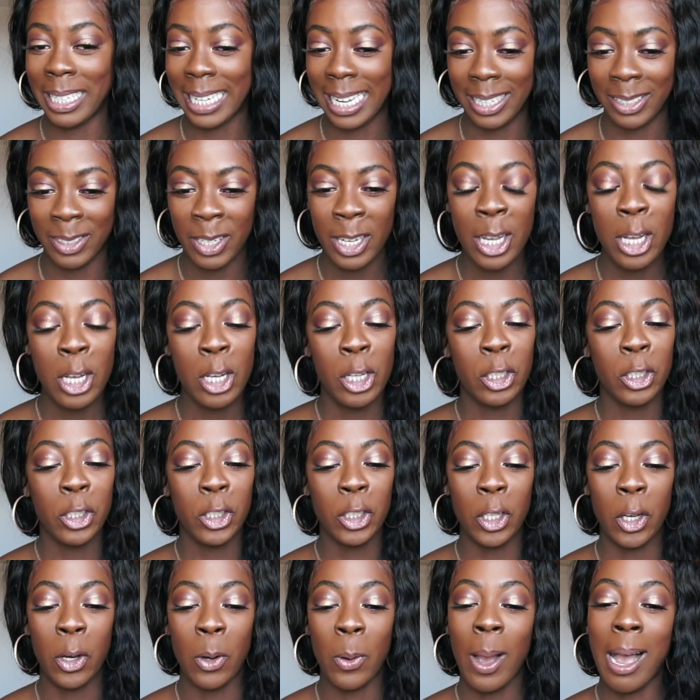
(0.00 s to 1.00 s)
now.
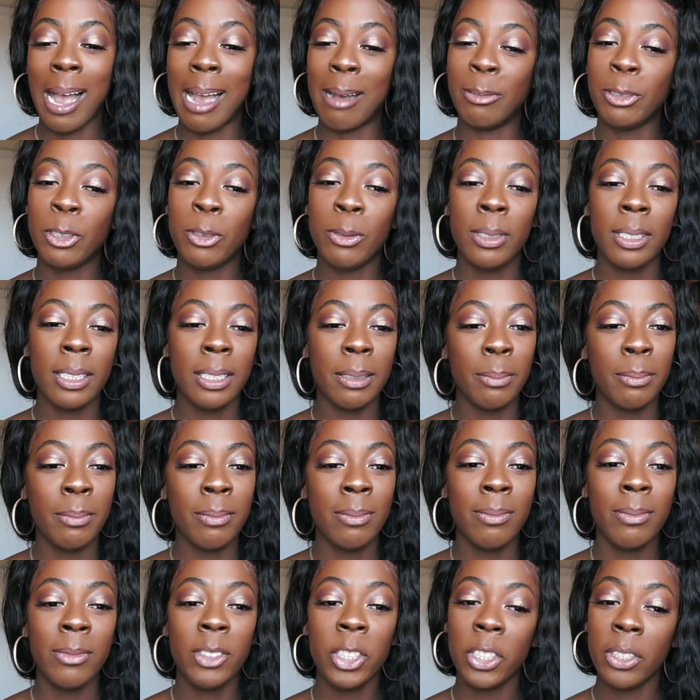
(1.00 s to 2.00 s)
So I was doing
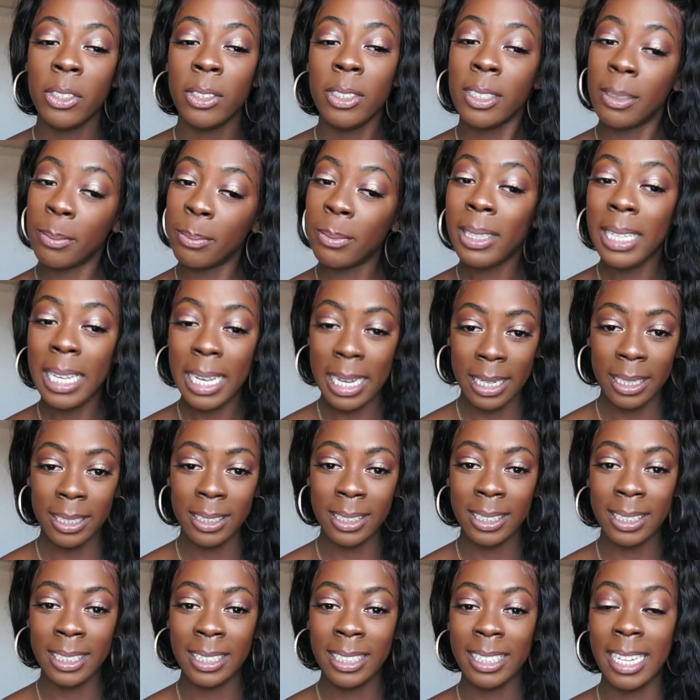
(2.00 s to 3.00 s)
some
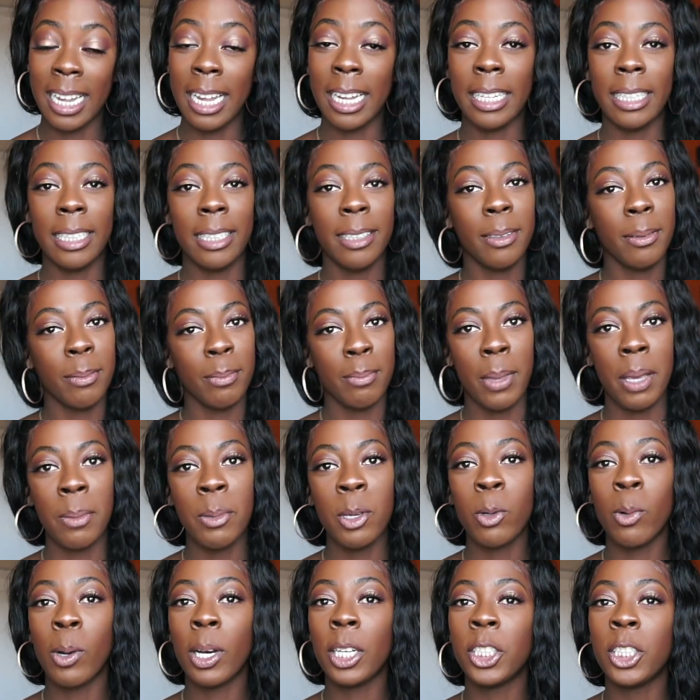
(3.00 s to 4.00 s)
things that may
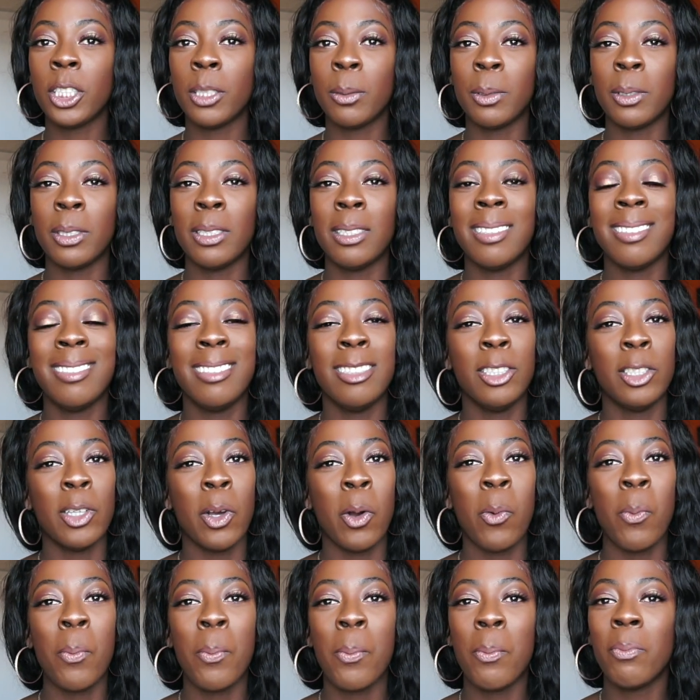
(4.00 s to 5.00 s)
be questionable,
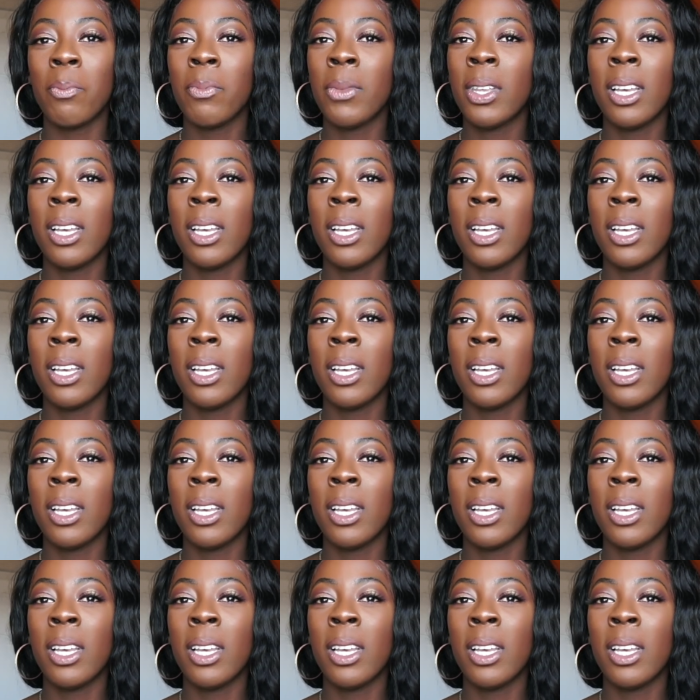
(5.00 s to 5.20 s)
don't